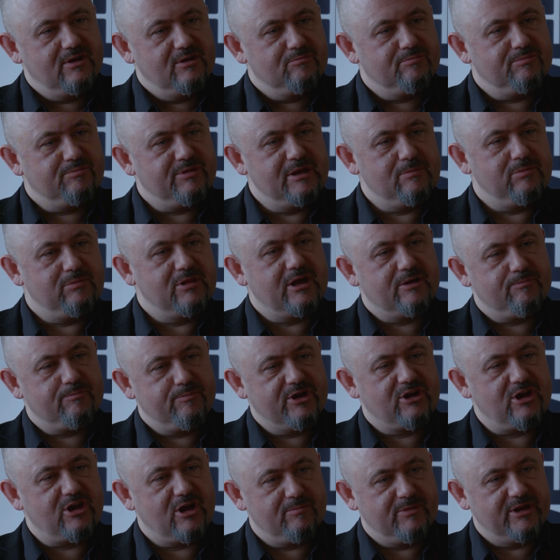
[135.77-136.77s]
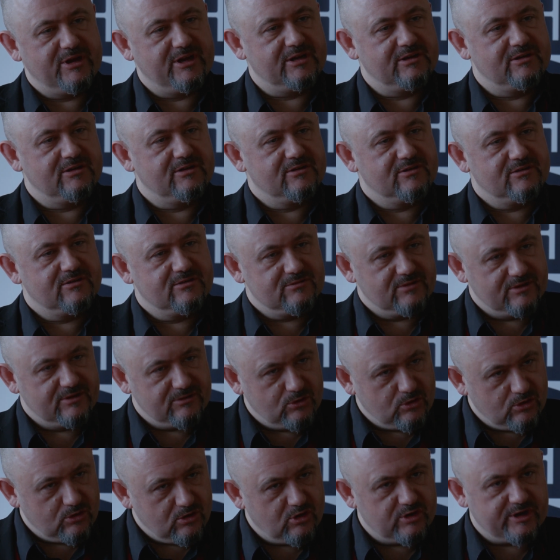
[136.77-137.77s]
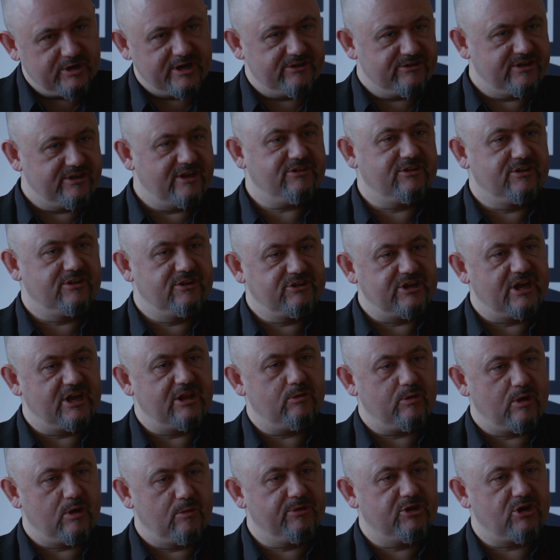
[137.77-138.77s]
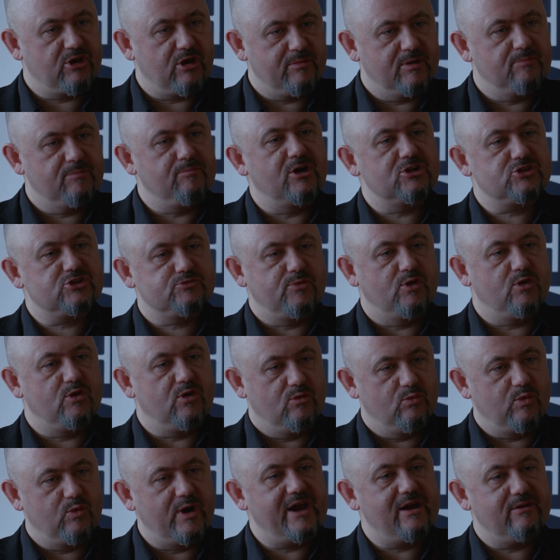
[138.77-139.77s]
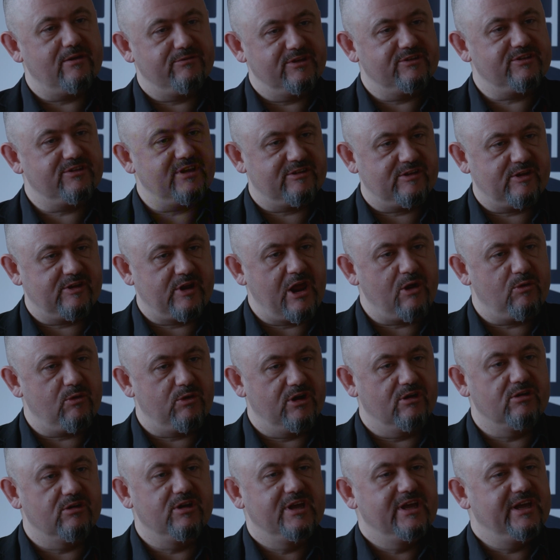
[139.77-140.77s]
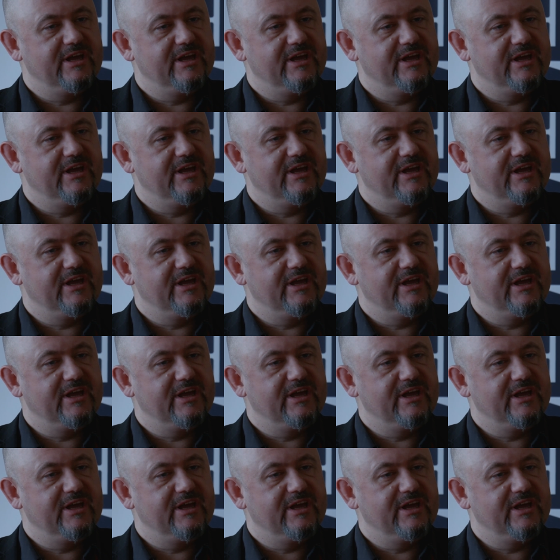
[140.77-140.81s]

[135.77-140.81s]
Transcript: people are becoming, or organizations in general are becoming, much more aware of this as an area.